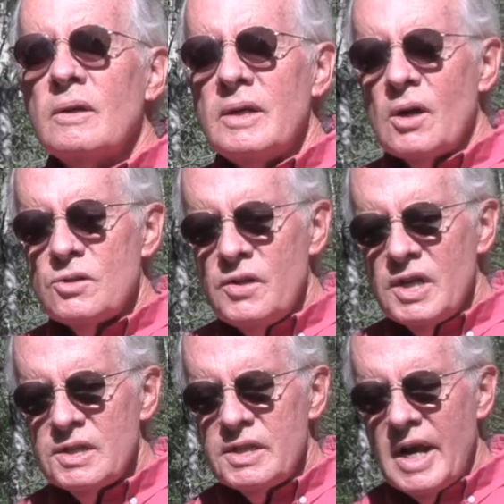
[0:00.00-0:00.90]
Now, to
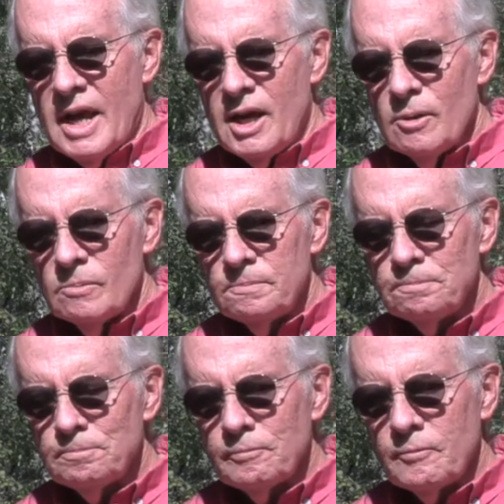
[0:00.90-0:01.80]
this day,
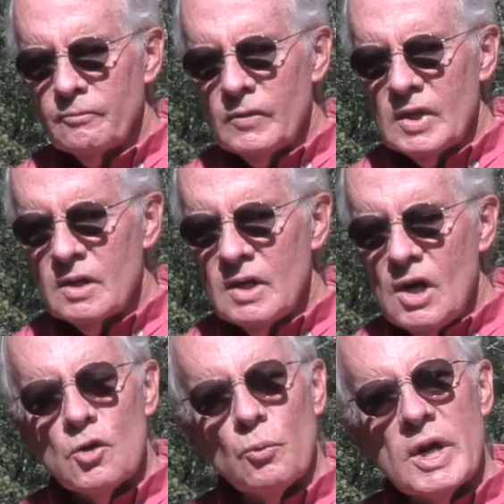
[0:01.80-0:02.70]

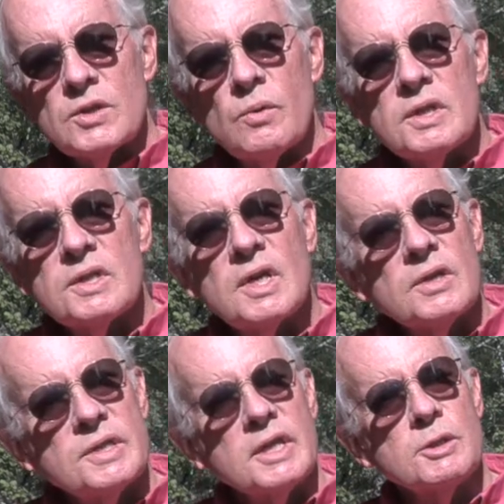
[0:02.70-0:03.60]
the restaurant still
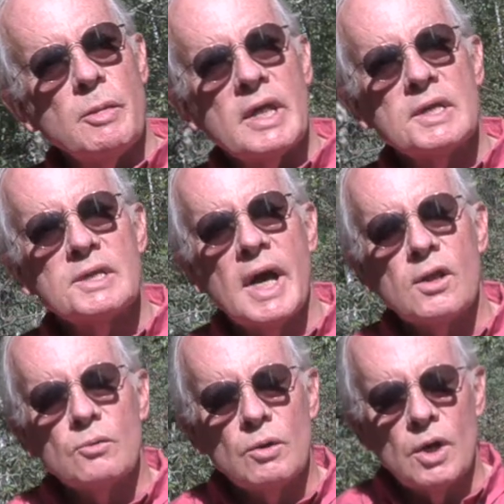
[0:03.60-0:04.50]
sits by the side of
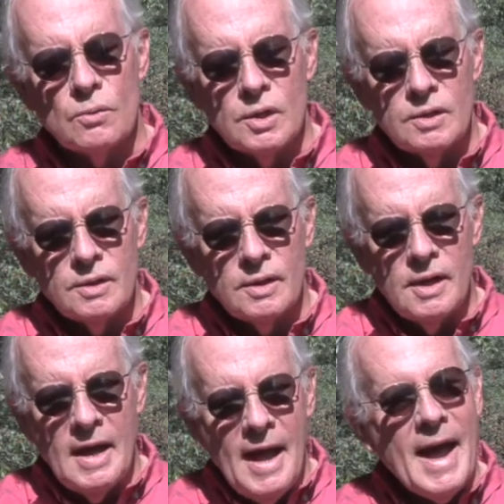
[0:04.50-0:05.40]
the road,
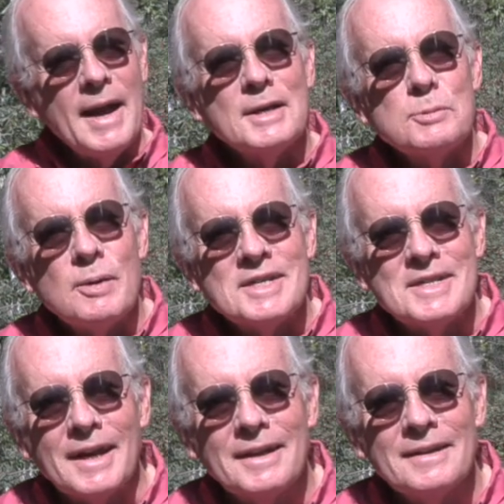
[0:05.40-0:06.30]
and it is
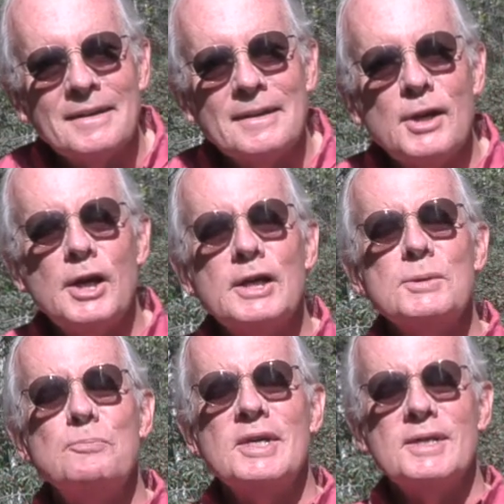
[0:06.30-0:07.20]
busy. It is
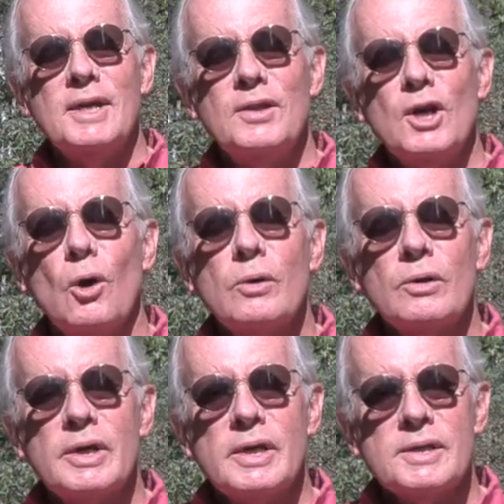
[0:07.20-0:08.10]
busy. The owner
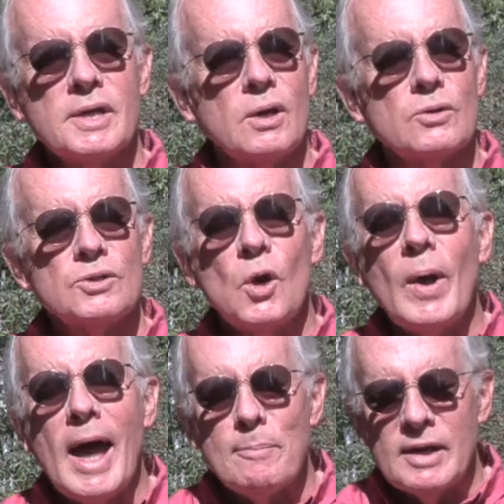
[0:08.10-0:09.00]
and his son are so
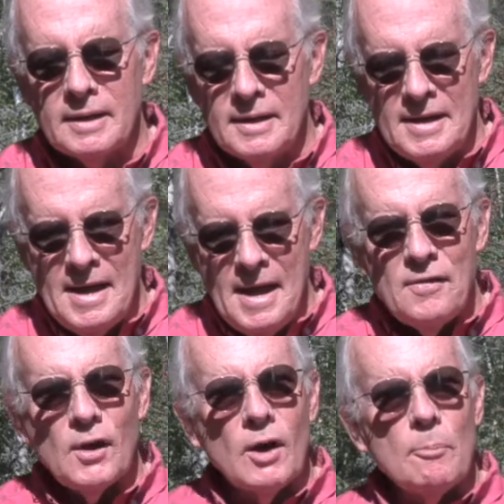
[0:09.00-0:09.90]
happy.
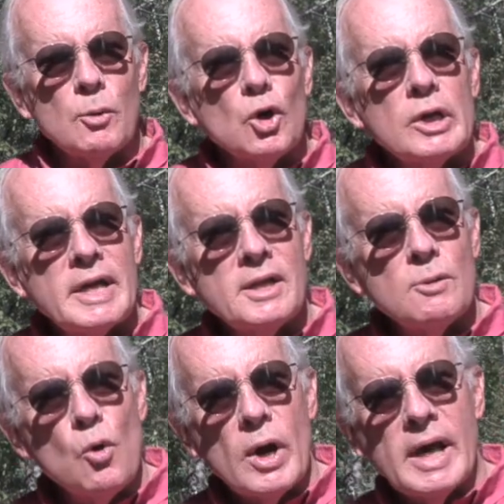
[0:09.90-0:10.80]
They're up early in the
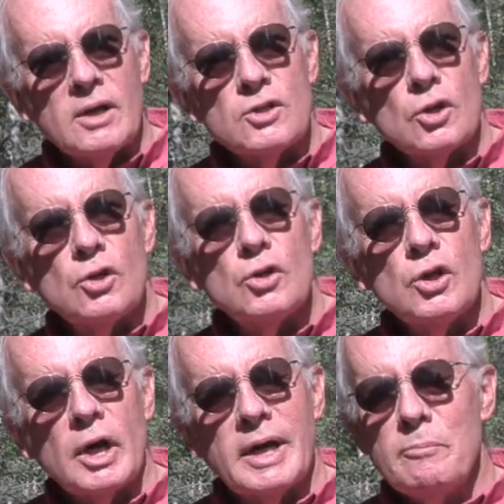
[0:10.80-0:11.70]
morning to
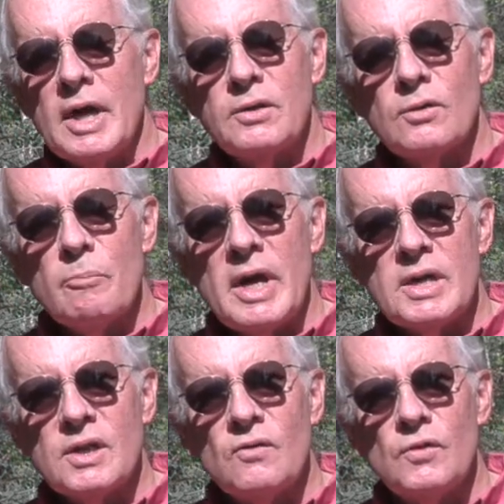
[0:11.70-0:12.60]
cook and make their
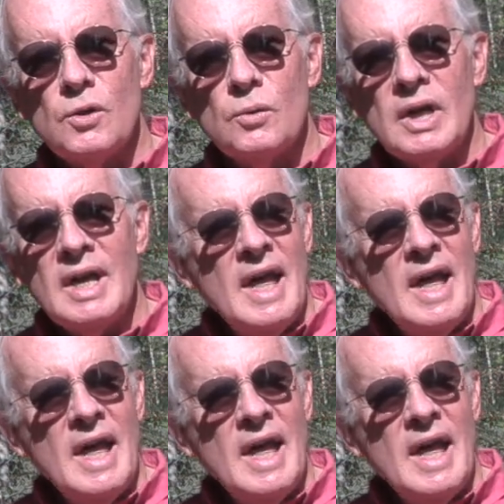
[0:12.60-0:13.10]
amazing food.